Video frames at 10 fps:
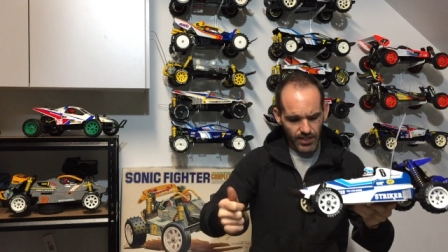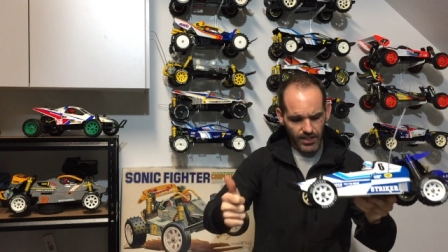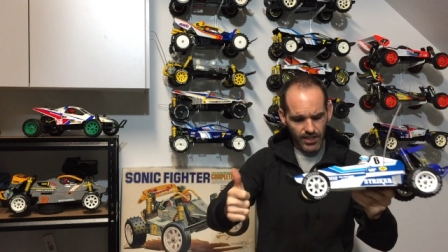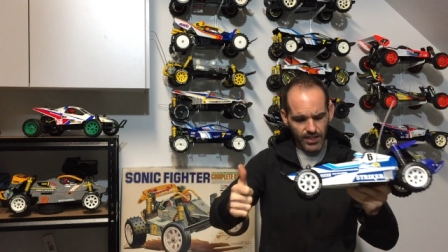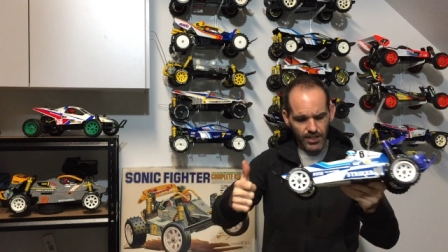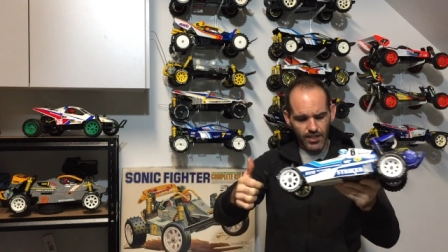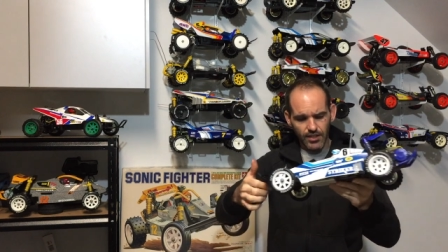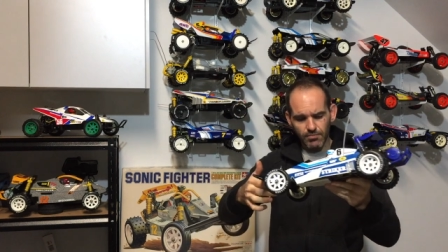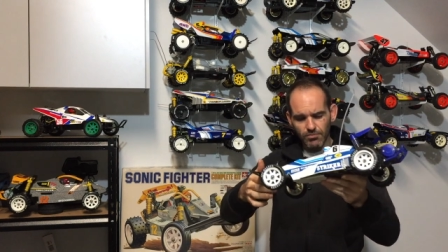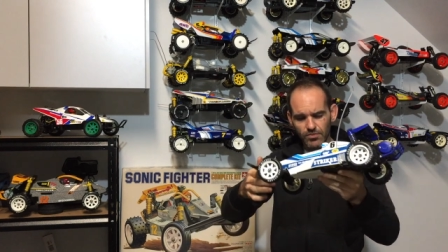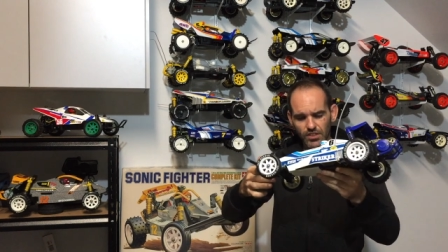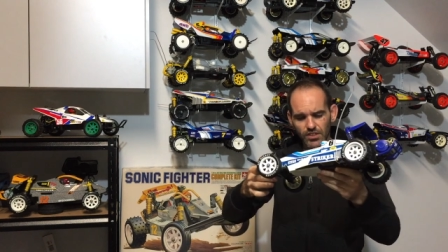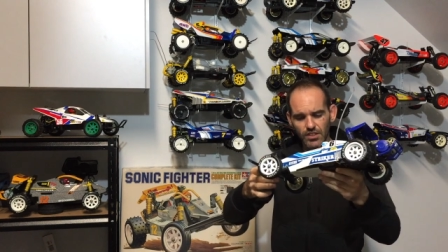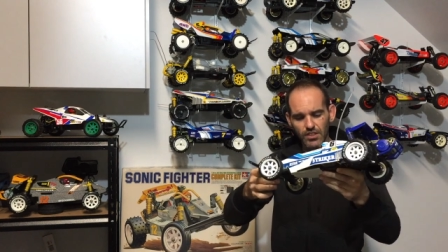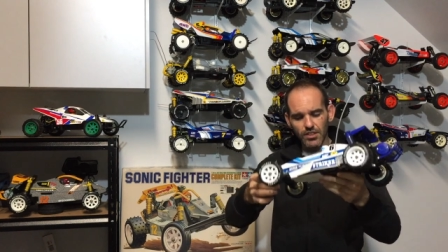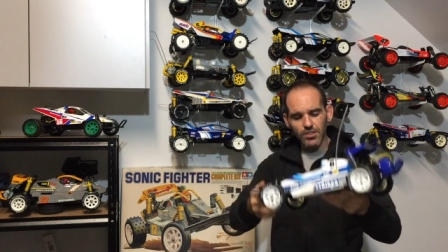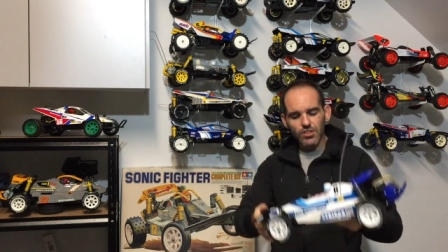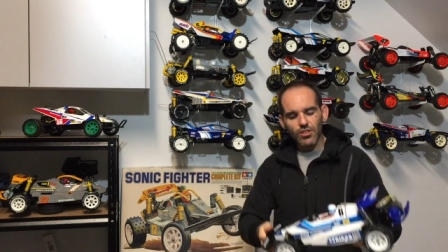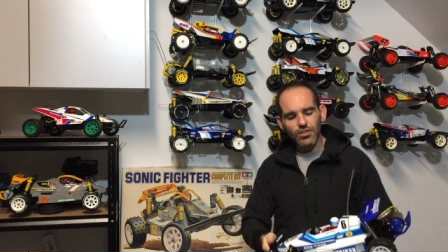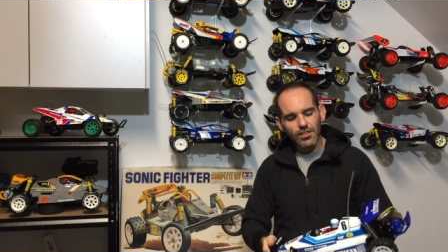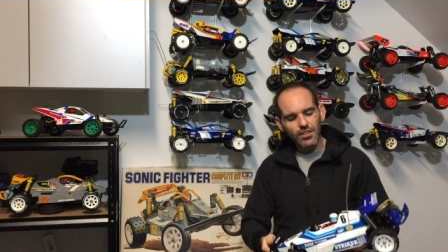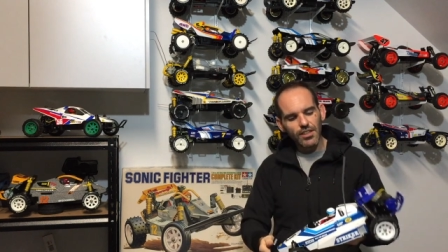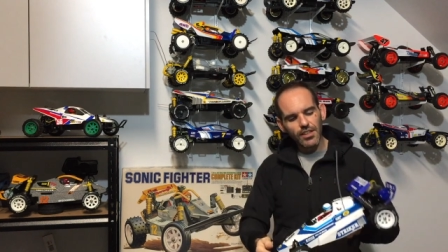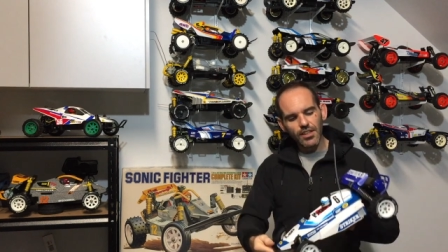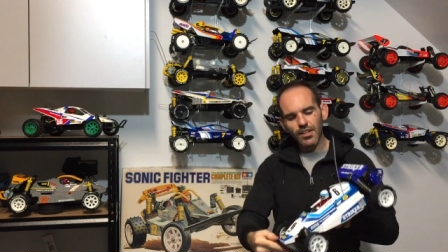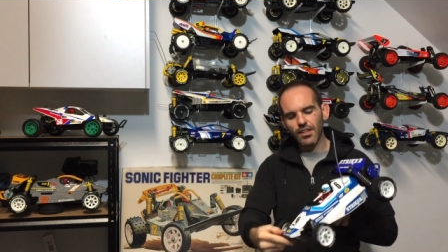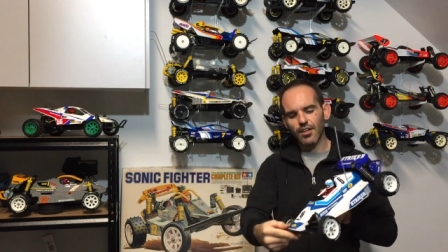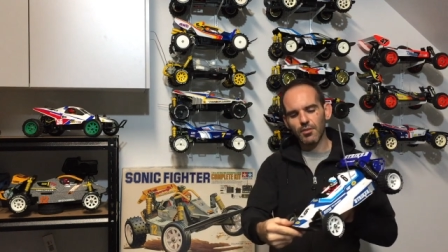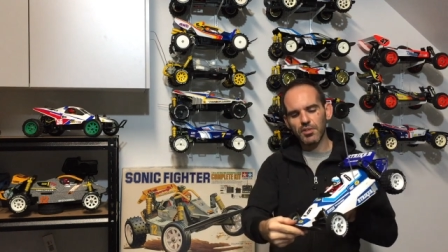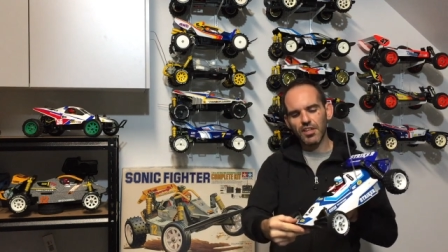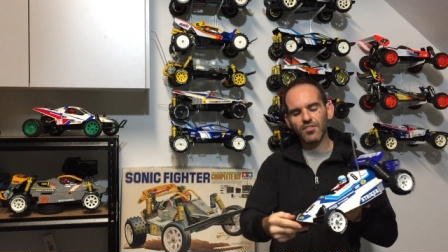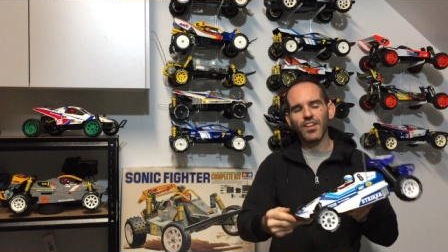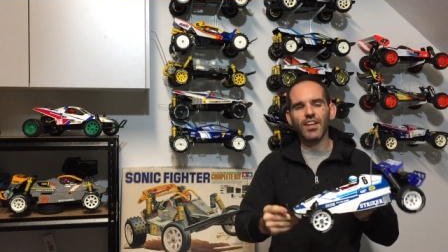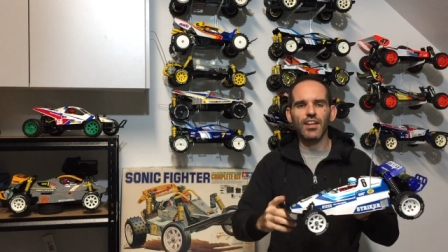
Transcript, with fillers: Um, historically, I mean,